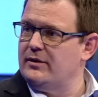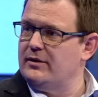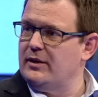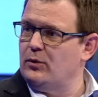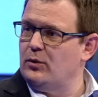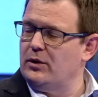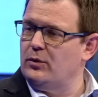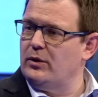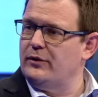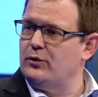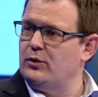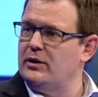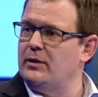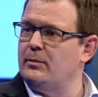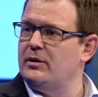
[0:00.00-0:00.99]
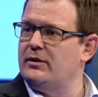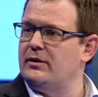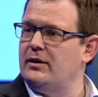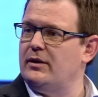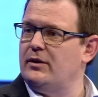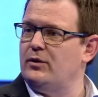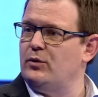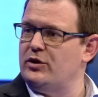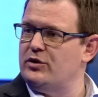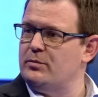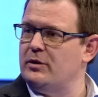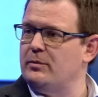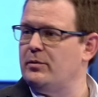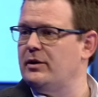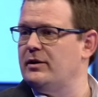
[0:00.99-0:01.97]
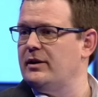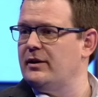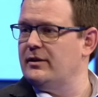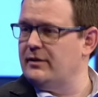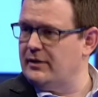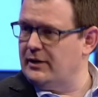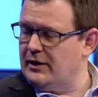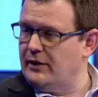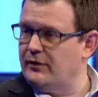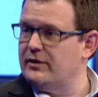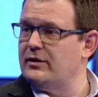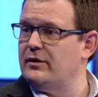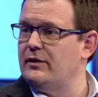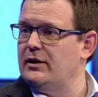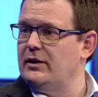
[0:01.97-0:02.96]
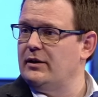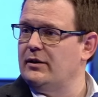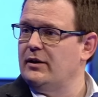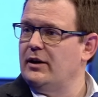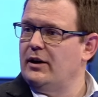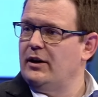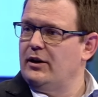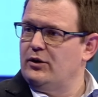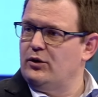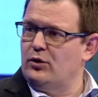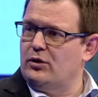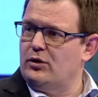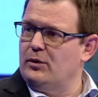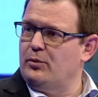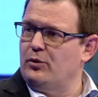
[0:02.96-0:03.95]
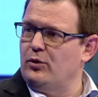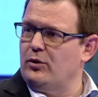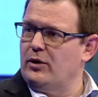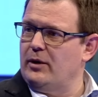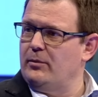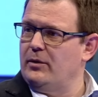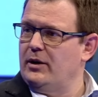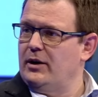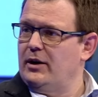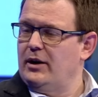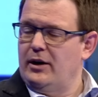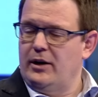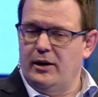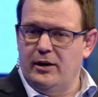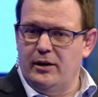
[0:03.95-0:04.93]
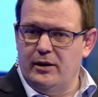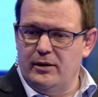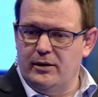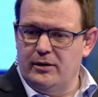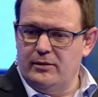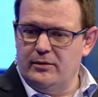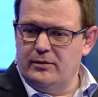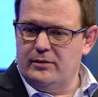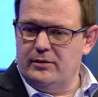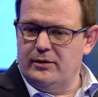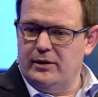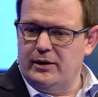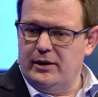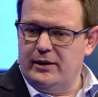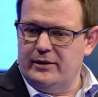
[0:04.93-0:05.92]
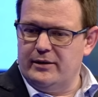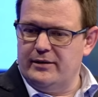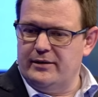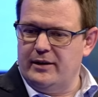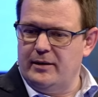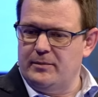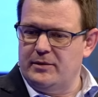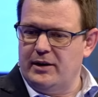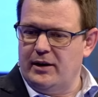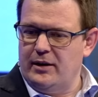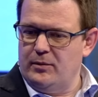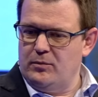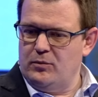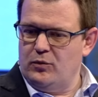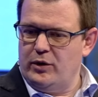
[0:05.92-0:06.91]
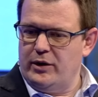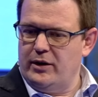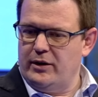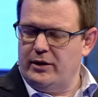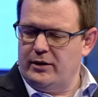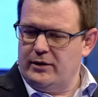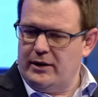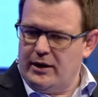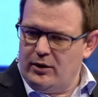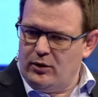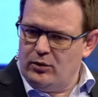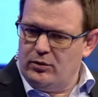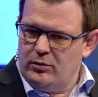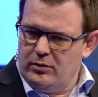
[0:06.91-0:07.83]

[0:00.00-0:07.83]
says, well, we have to limit the enrichment, but they can still have a civilian nuclear program. At the same time, we're hearing now